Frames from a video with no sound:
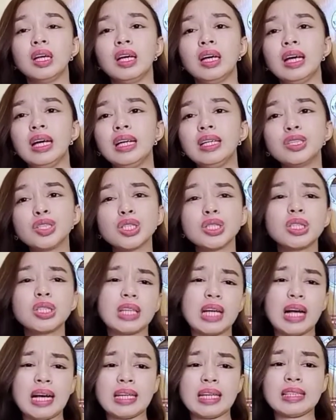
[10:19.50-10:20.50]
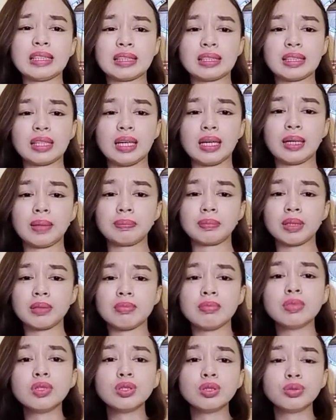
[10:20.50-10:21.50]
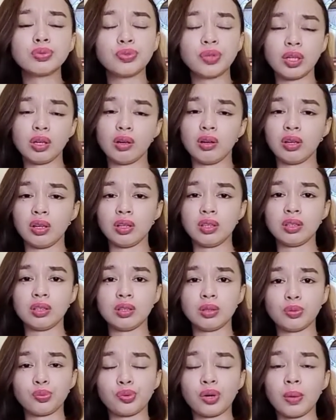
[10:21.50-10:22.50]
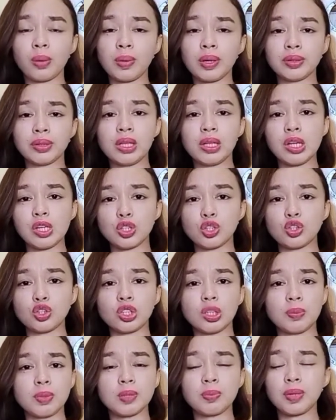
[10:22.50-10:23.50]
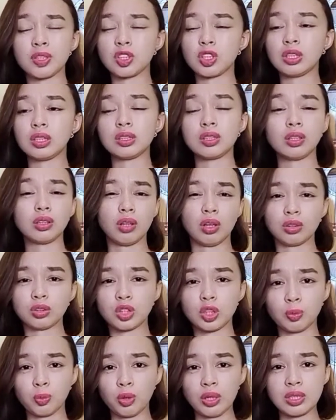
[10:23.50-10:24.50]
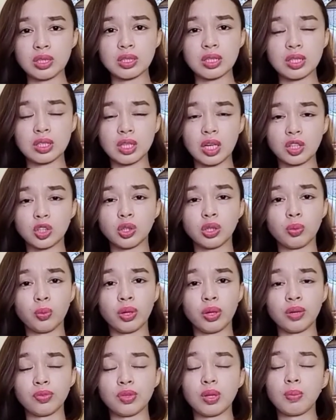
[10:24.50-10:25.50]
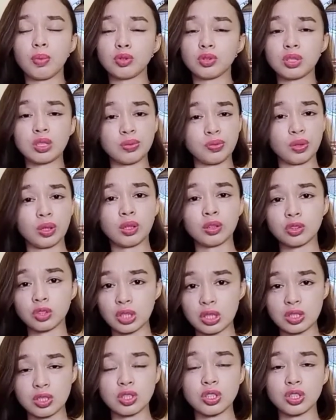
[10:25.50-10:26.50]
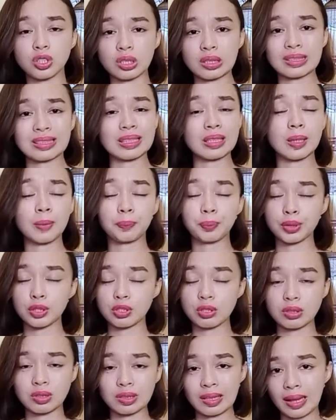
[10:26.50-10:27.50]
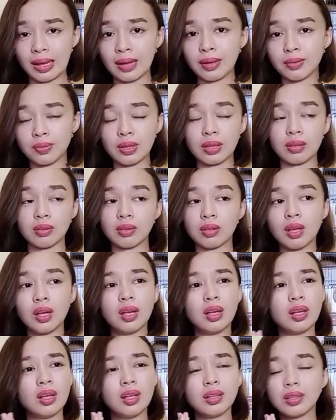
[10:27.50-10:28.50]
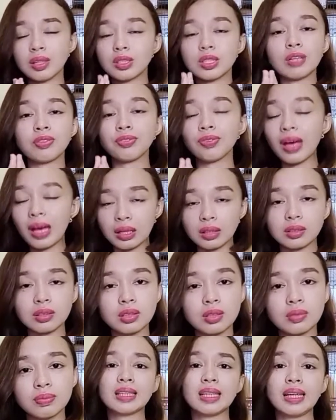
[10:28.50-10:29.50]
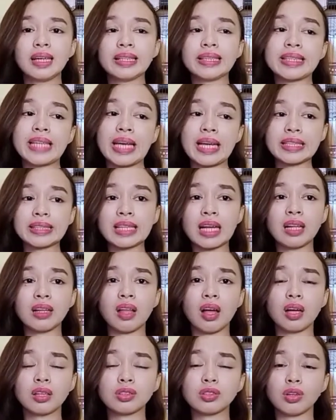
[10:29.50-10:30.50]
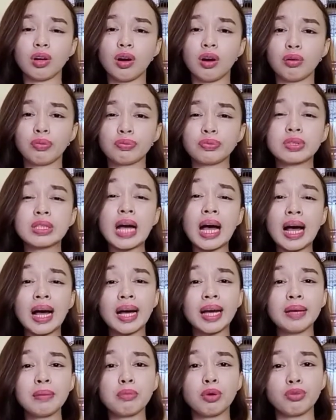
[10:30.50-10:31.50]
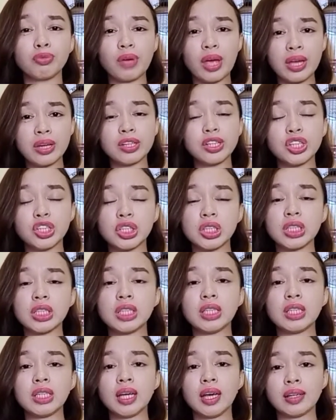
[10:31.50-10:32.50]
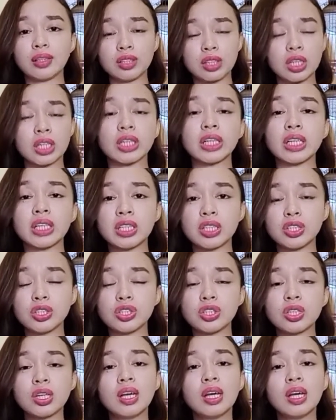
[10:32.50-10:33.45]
And you know guys, moving on from a relationship, especially the long-term ones, is actually one of the most difficult transitions in a person's life. And that's a fact. It takes a lot of time, of energy, and courage,